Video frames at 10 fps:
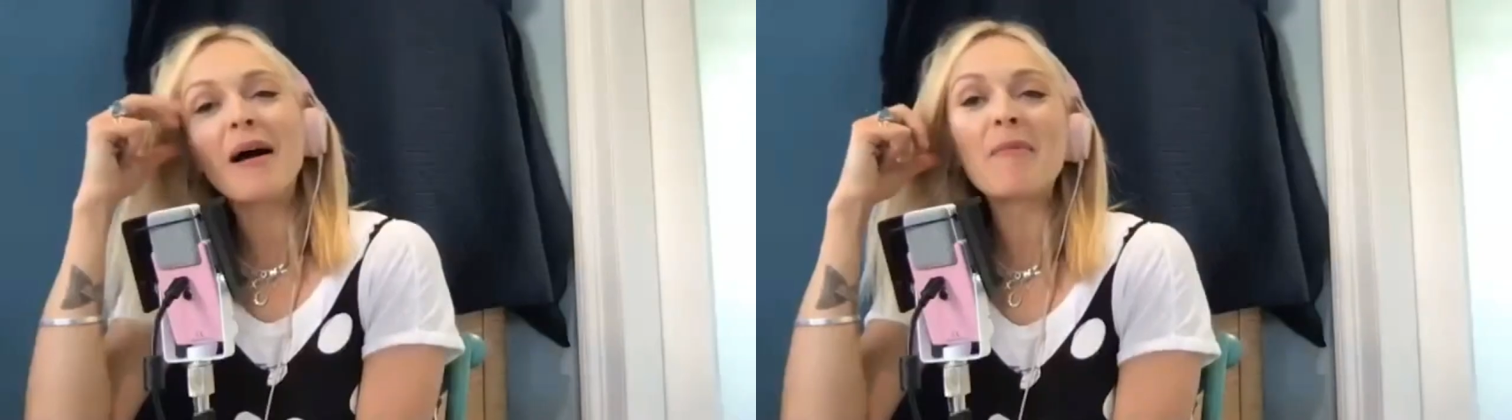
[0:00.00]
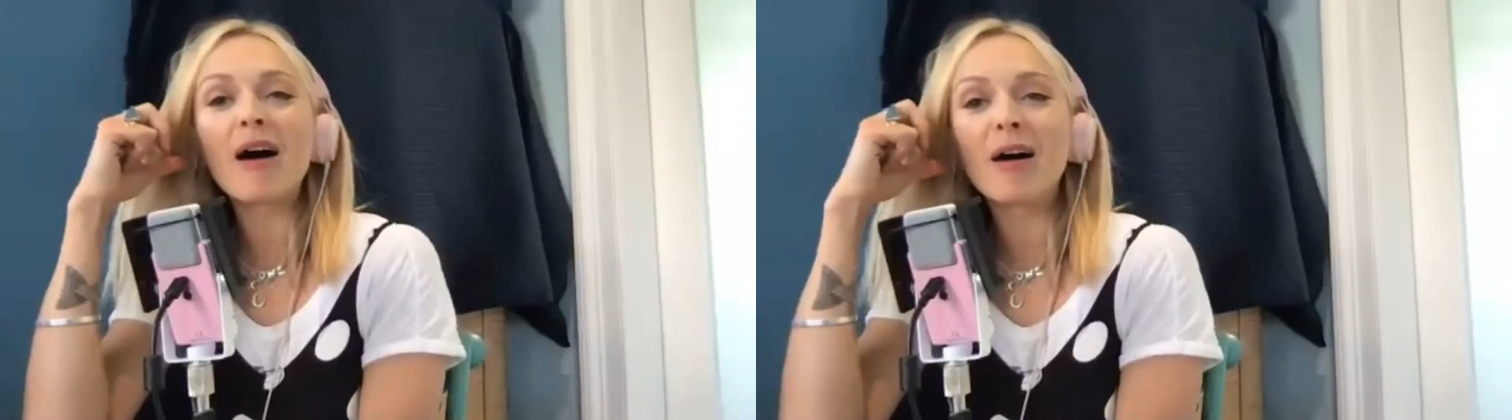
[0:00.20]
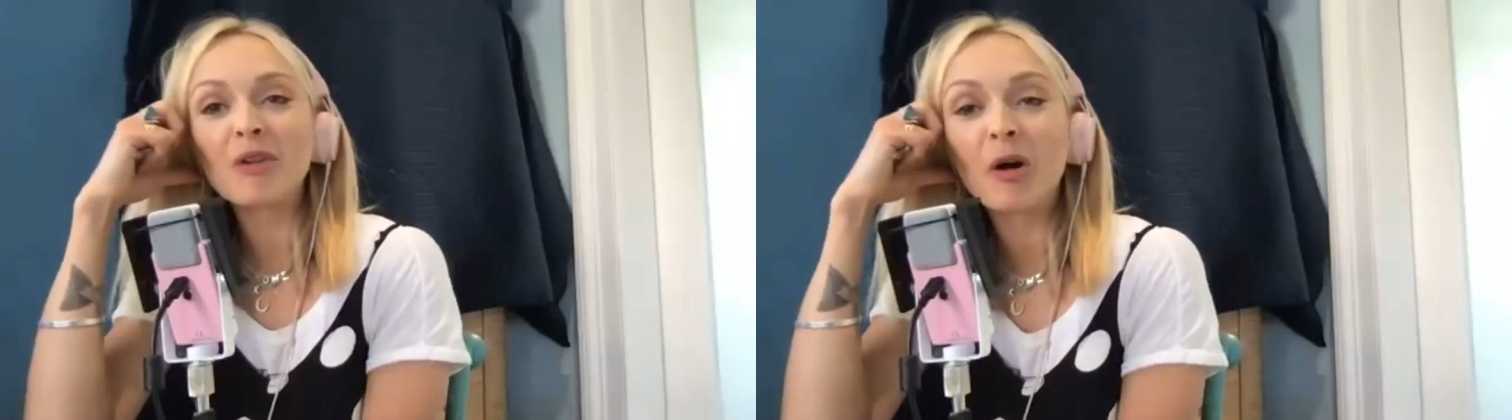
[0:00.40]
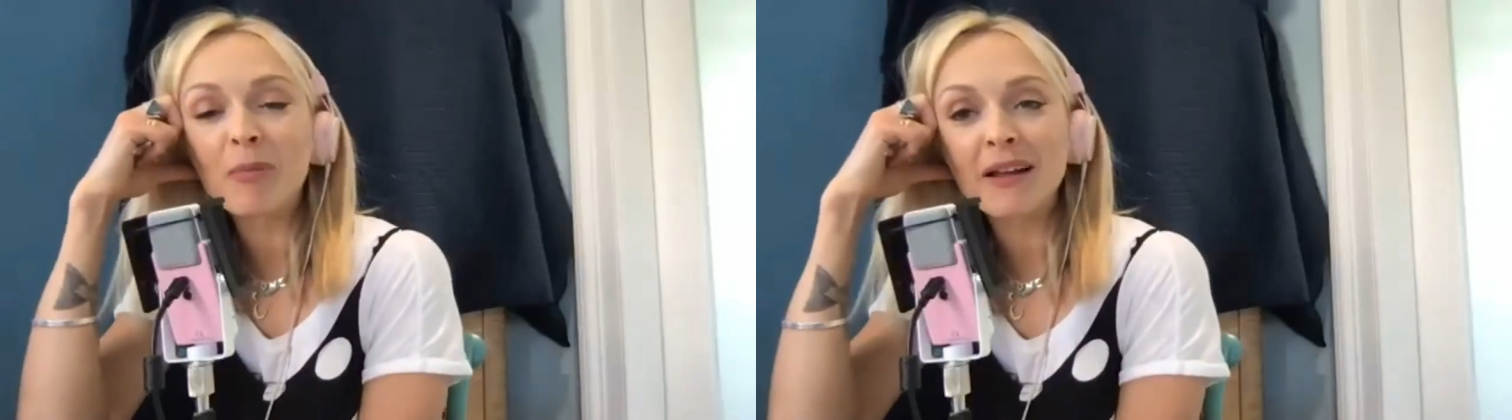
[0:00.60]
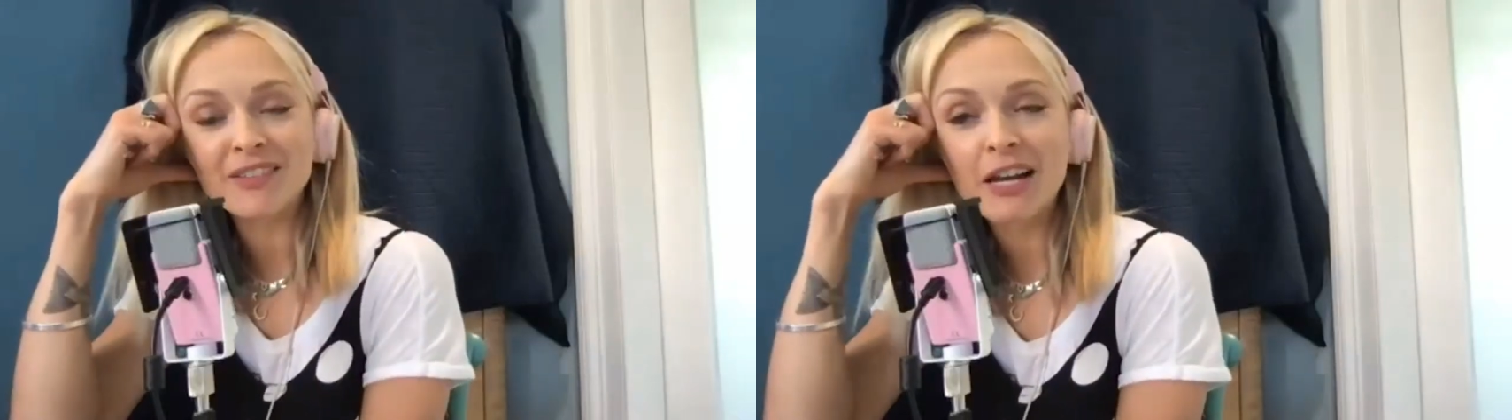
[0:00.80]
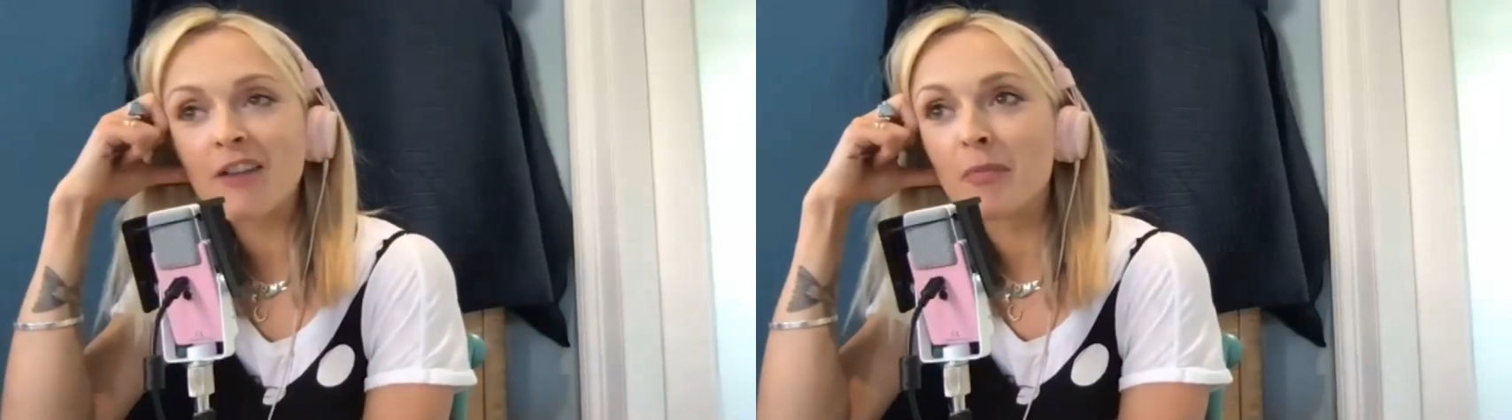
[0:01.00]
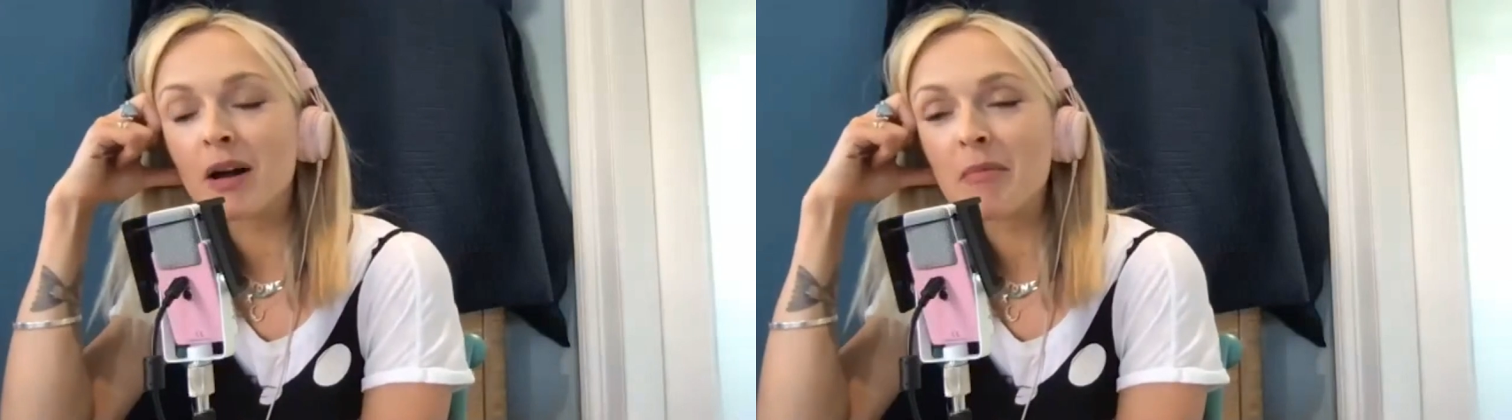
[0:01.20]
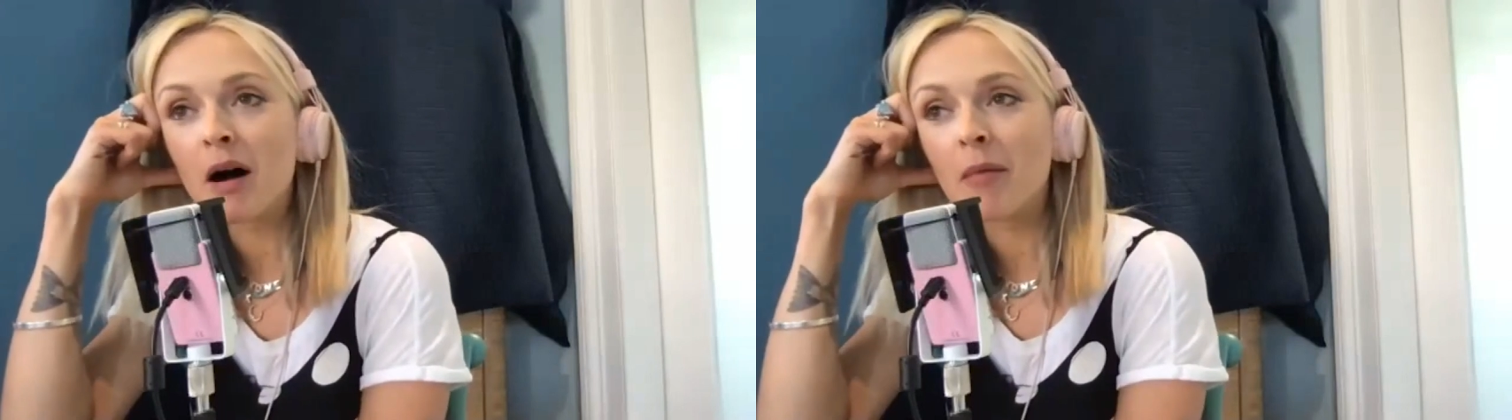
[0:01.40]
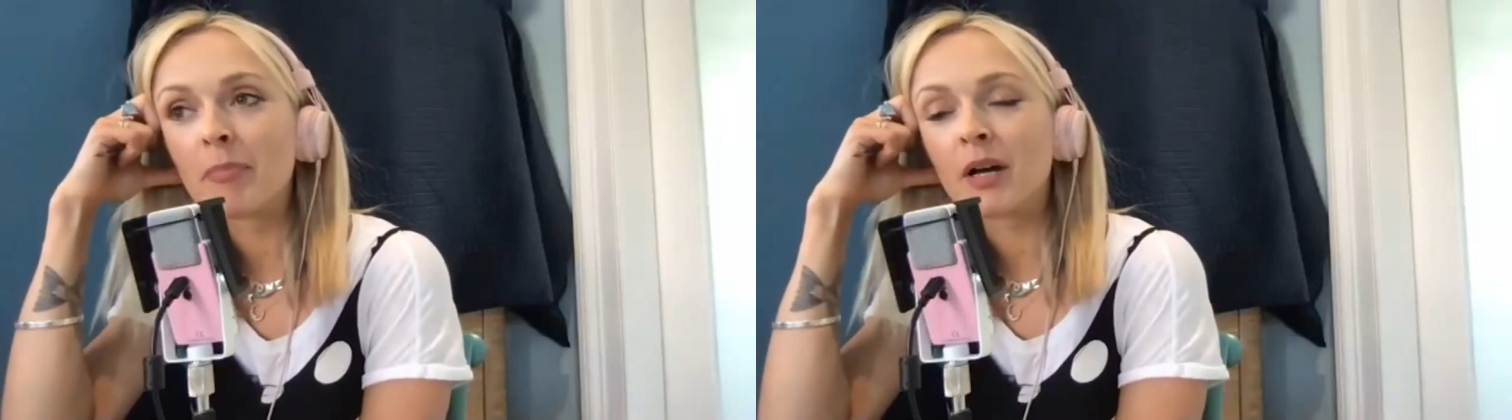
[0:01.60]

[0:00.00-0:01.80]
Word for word: mum. God bless. I love my mum,